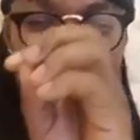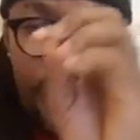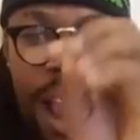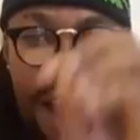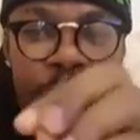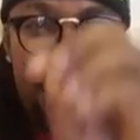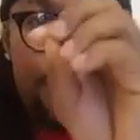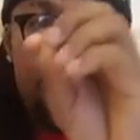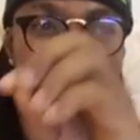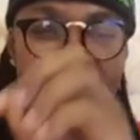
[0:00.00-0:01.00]
we have to
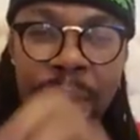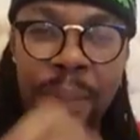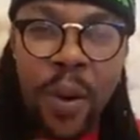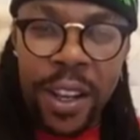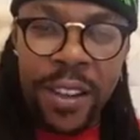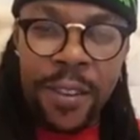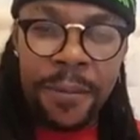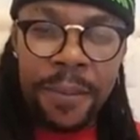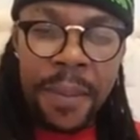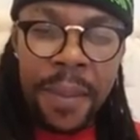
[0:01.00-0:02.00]
strike that point
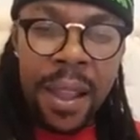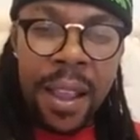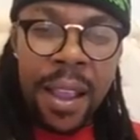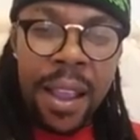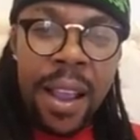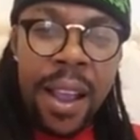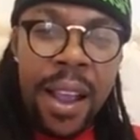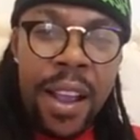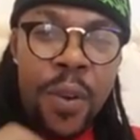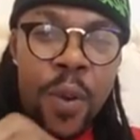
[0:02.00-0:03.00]
now.
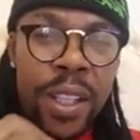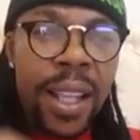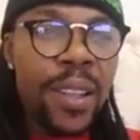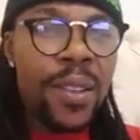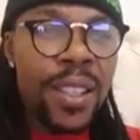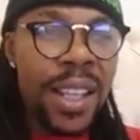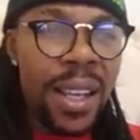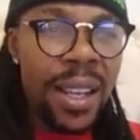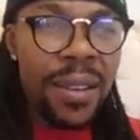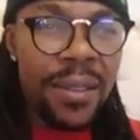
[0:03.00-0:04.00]
We started to
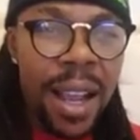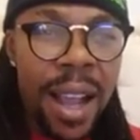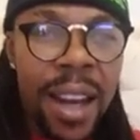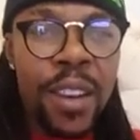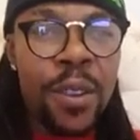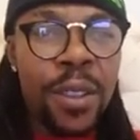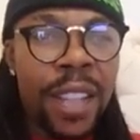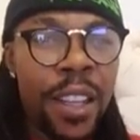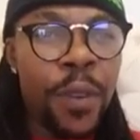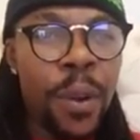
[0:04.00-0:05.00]
see an Edo
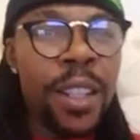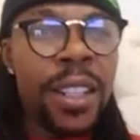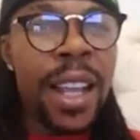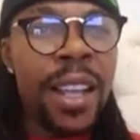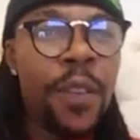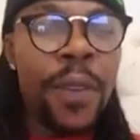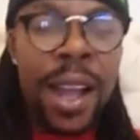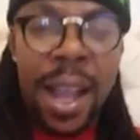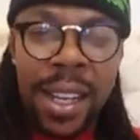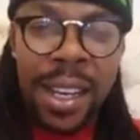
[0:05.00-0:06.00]
State from the days of
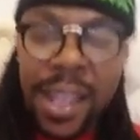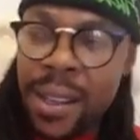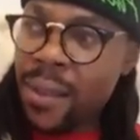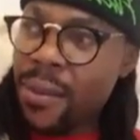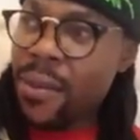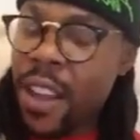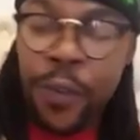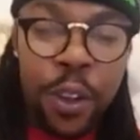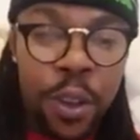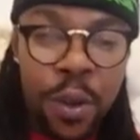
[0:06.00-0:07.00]
Anini,
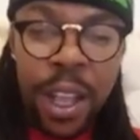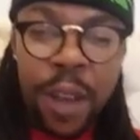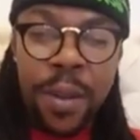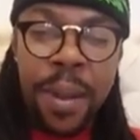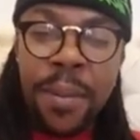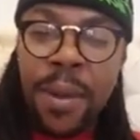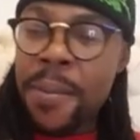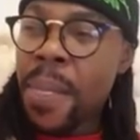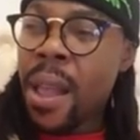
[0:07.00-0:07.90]
for those that remember.